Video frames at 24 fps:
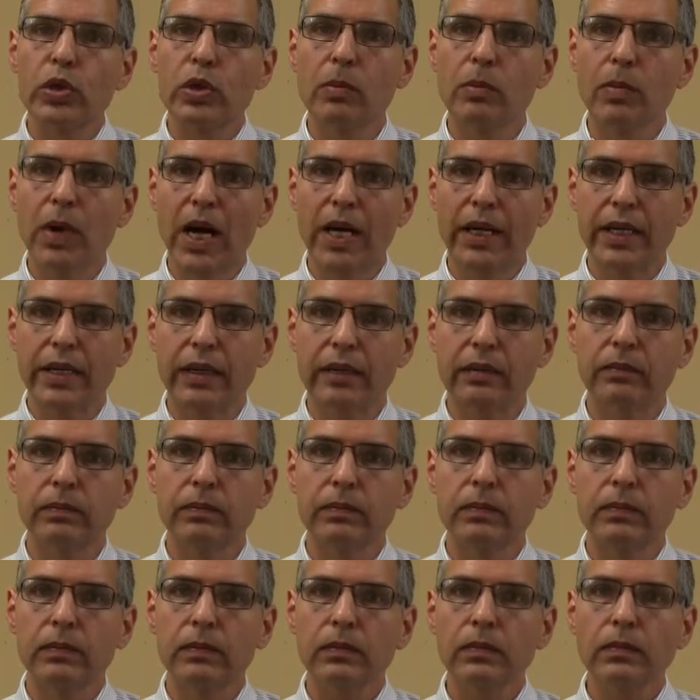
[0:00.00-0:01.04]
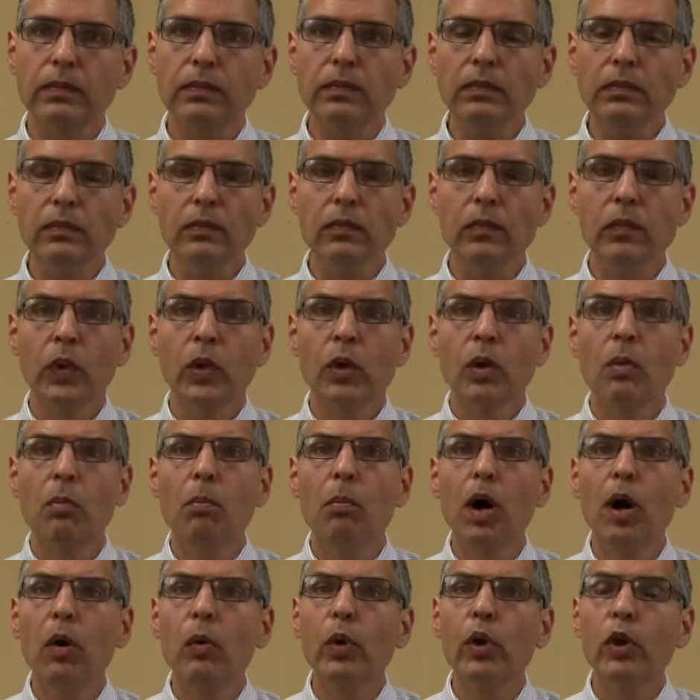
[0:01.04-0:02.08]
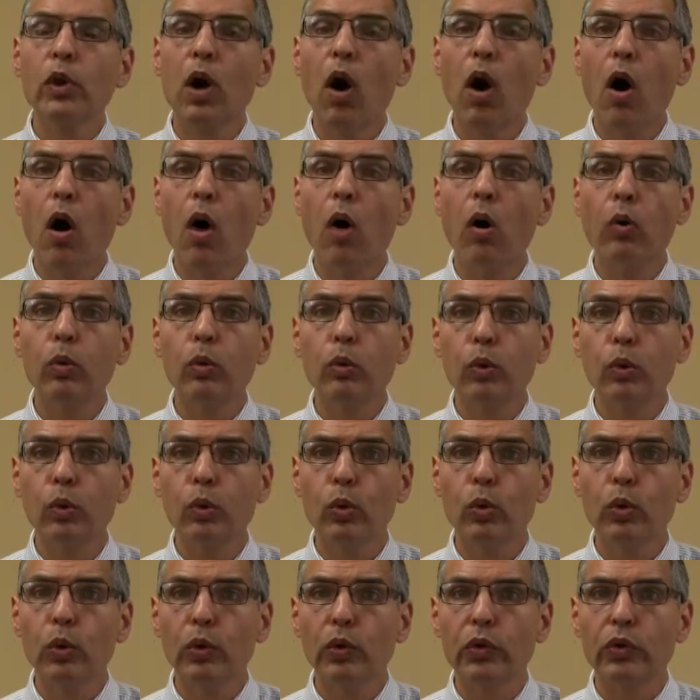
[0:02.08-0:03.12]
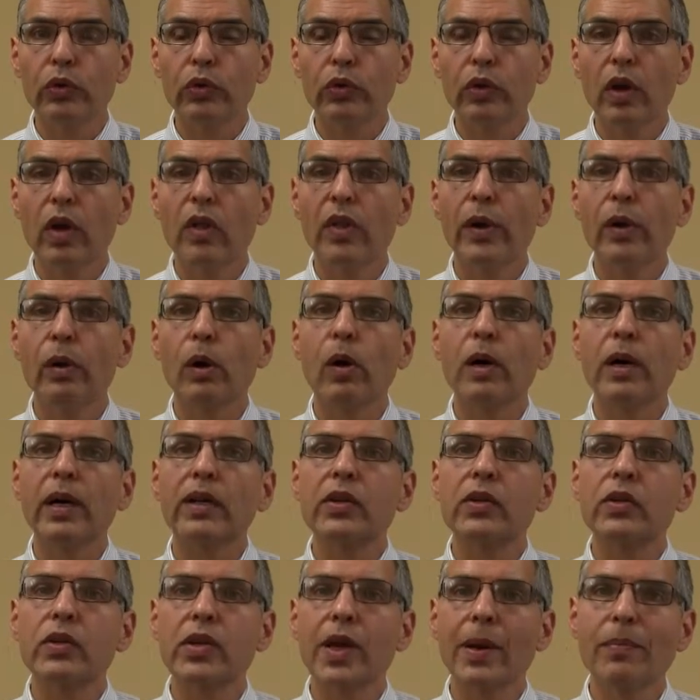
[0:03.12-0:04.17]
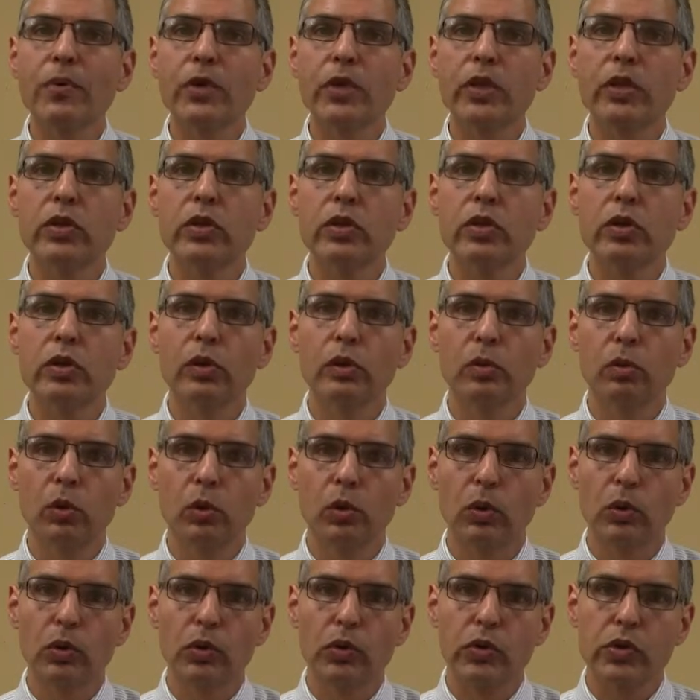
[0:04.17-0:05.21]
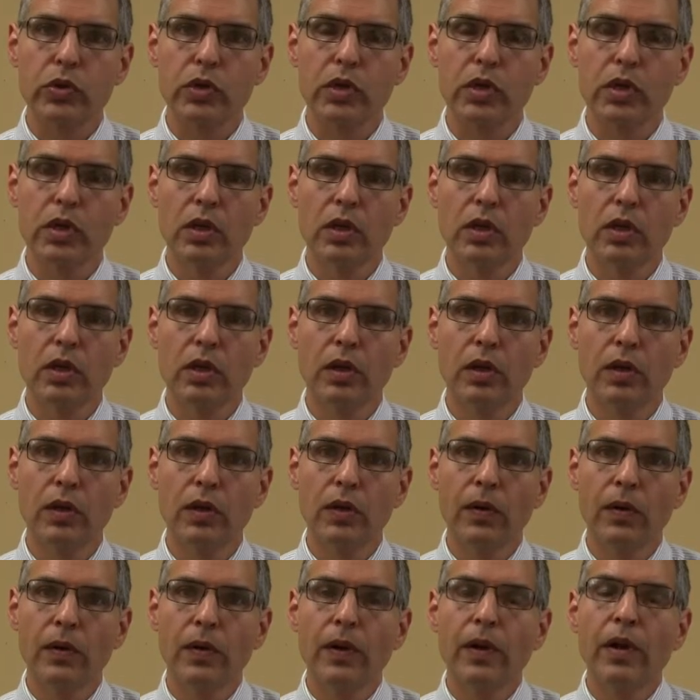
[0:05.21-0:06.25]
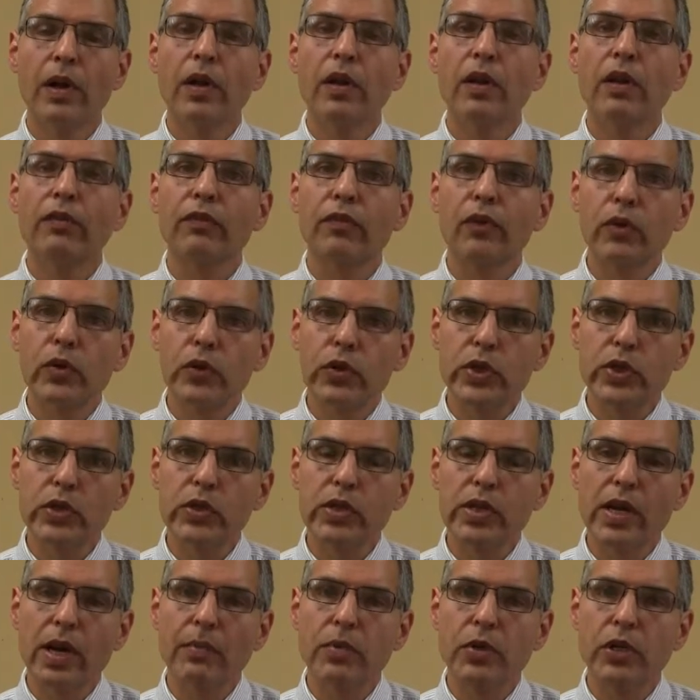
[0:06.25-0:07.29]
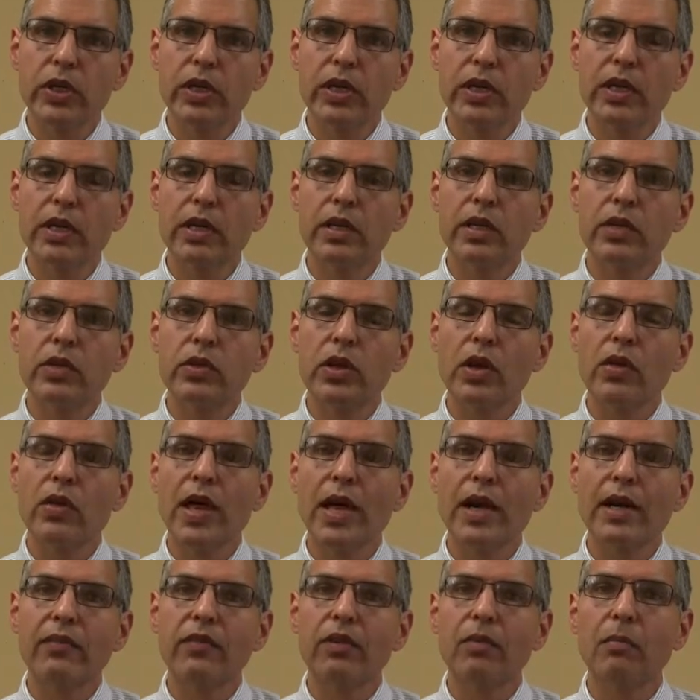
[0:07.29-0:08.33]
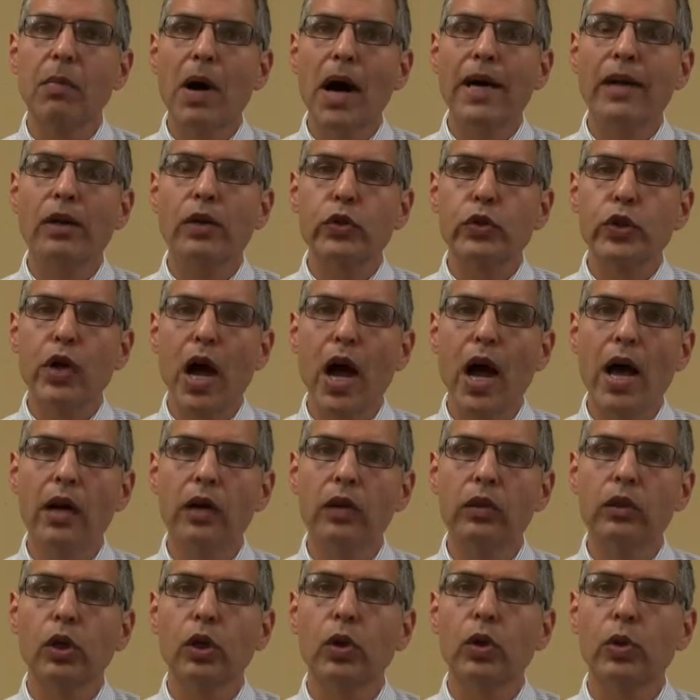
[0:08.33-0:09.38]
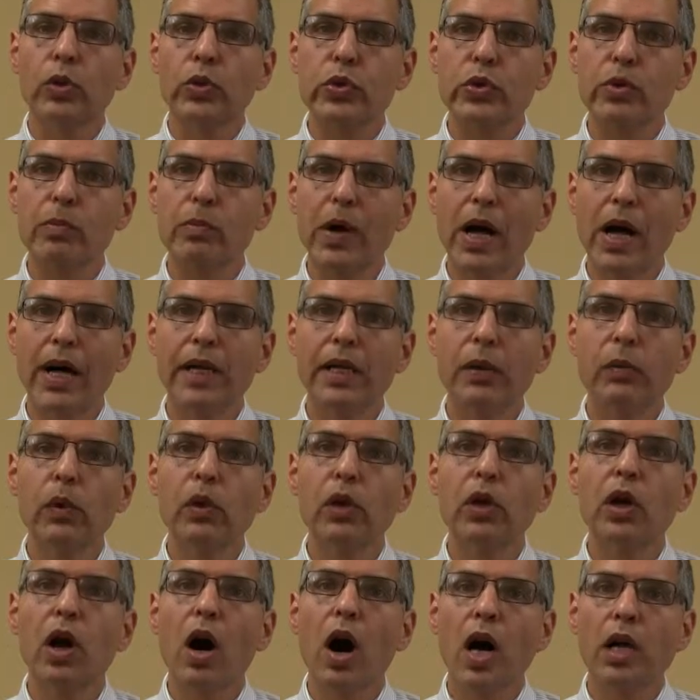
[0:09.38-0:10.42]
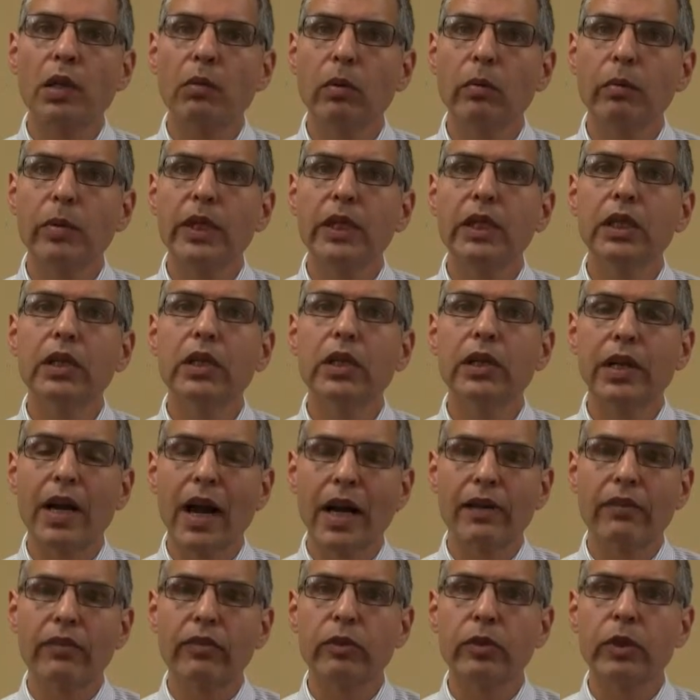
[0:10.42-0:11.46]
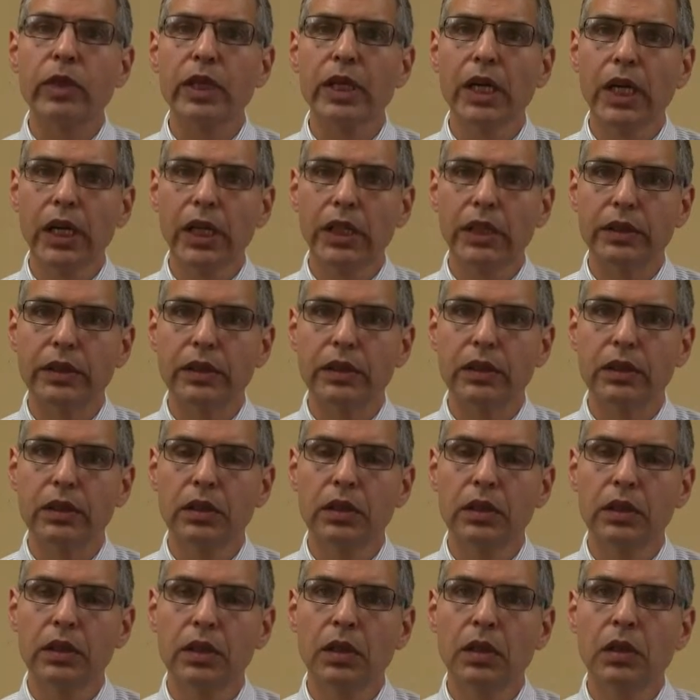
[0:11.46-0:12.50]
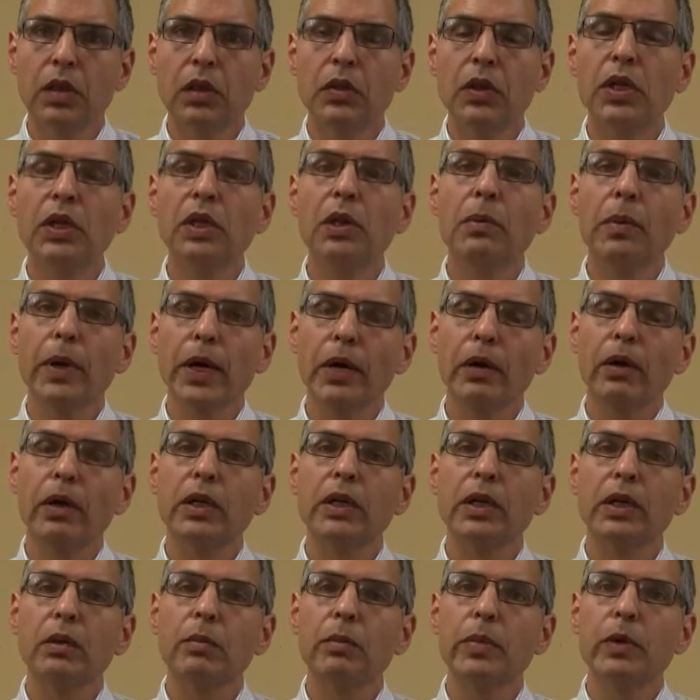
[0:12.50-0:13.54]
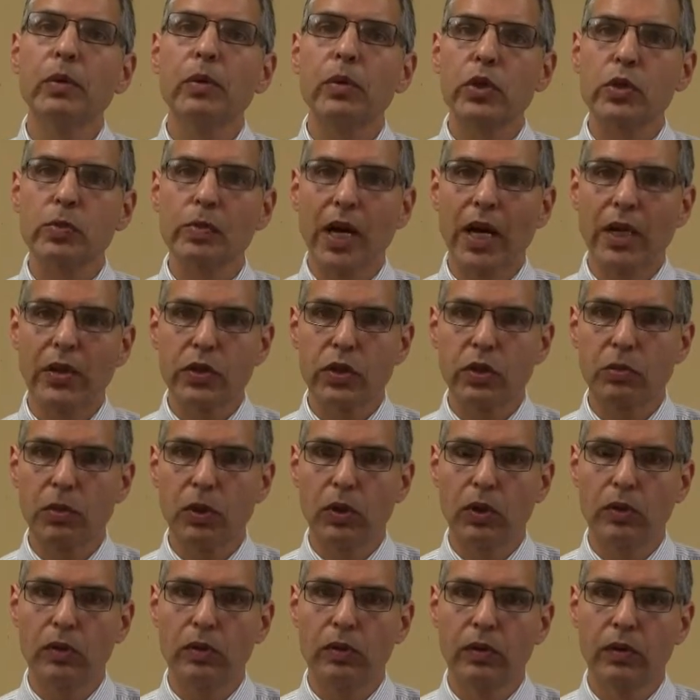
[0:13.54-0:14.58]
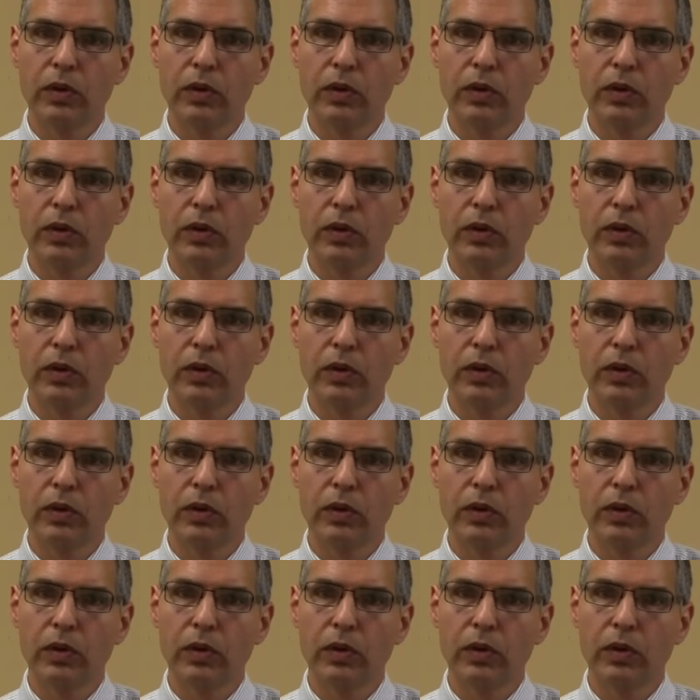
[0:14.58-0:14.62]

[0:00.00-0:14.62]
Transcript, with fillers: somebody. But with all rules, there are exceptions to the rules. The first exception is that if a minor child hurts somebody with an automobile, a knife, or a gun, then the parent can be responsible.